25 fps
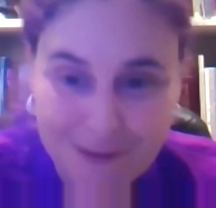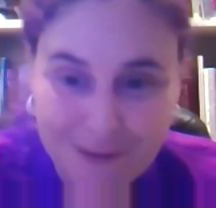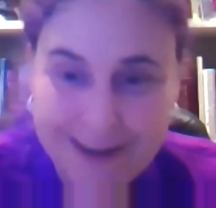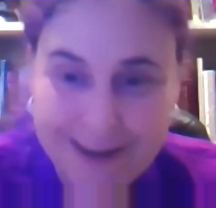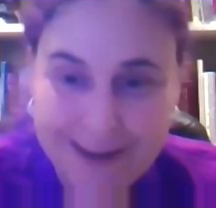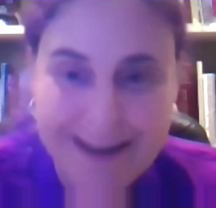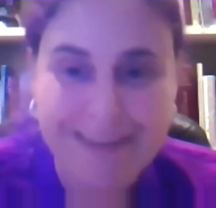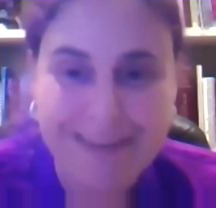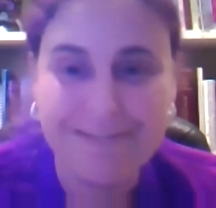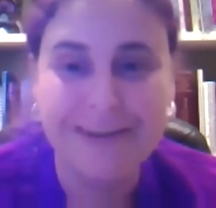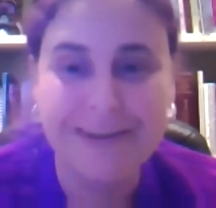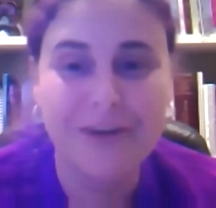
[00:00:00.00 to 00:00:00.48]
I
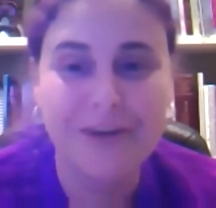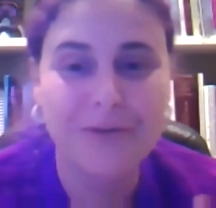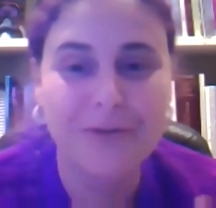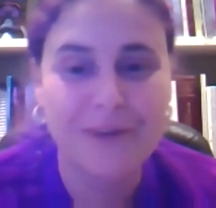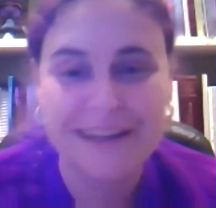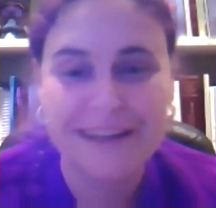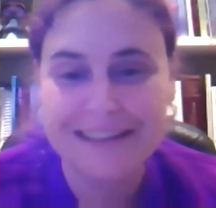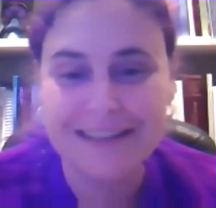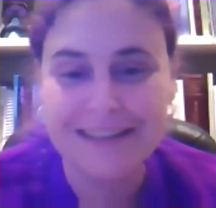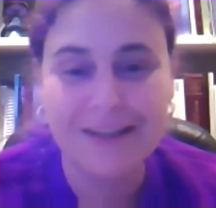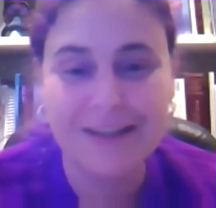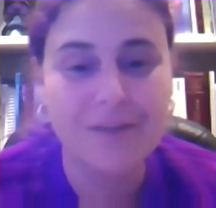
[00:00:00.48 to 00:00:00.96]
have a
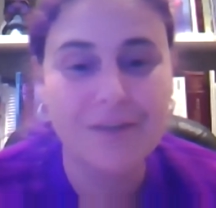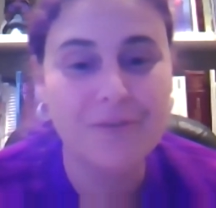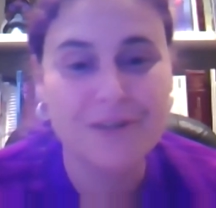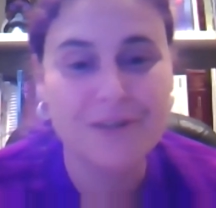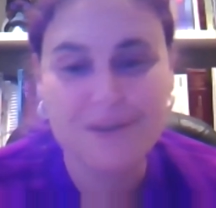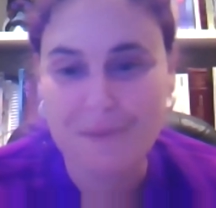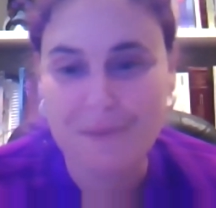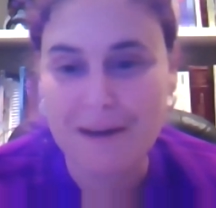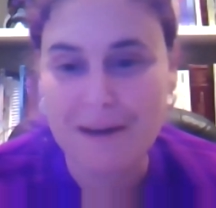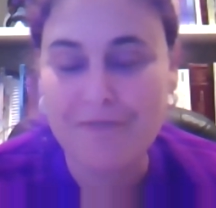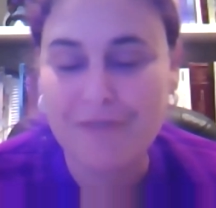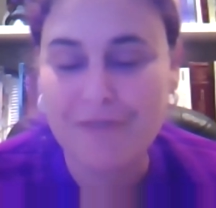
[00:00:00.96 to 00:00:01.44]
great deal of
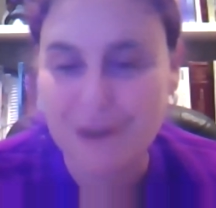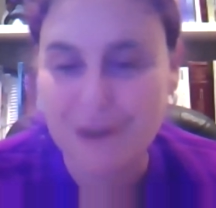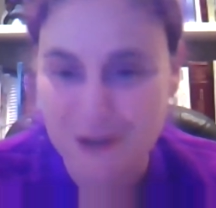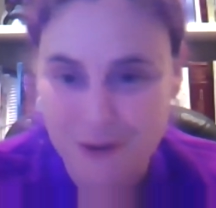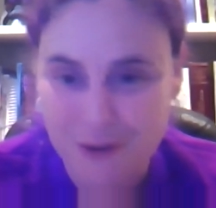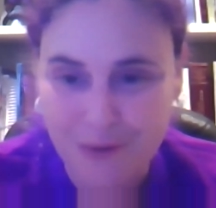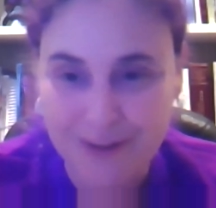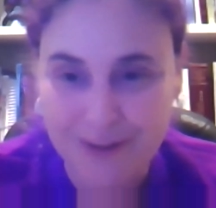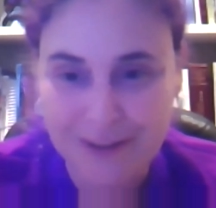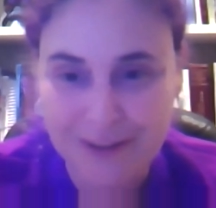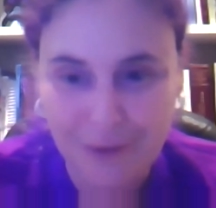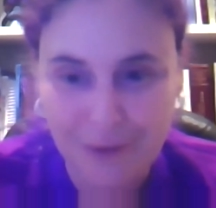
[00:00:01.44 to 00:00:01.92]
respect for
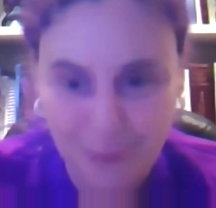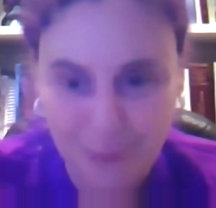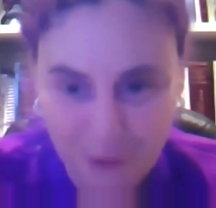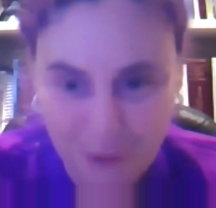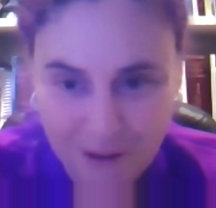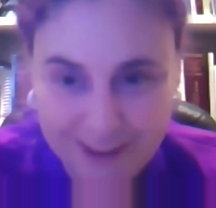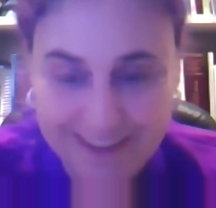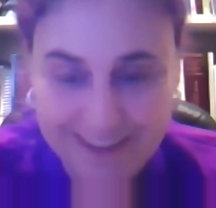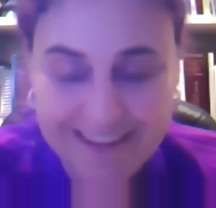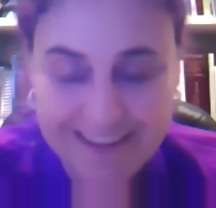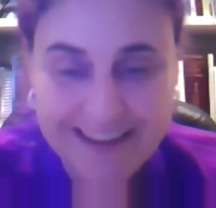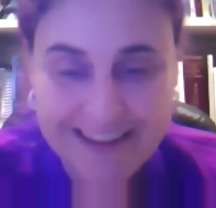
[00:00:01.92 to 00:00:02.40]
you and the
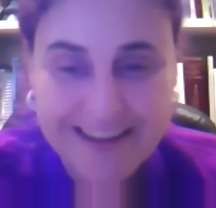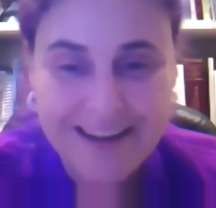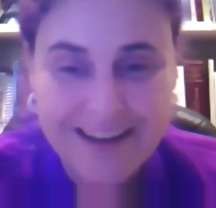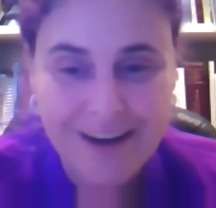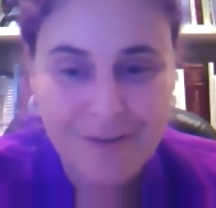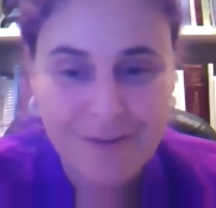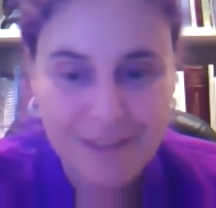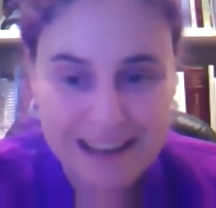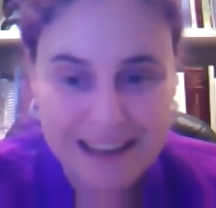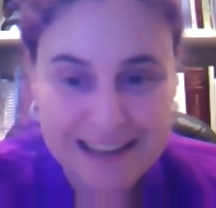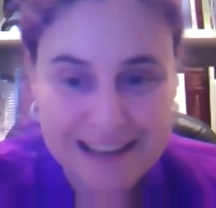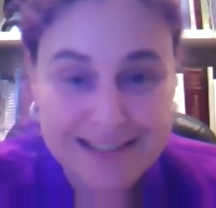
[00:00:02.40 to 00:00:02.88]
work
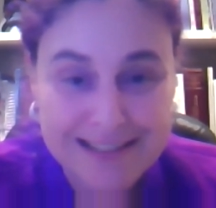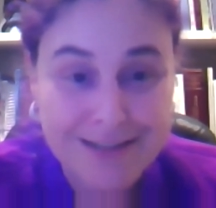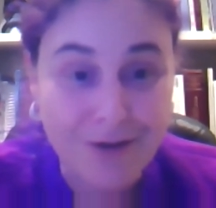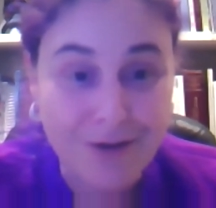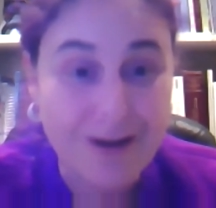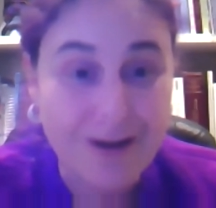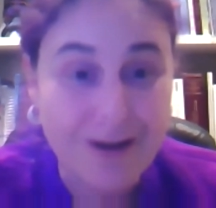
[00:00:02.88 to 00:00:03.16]
of ASO.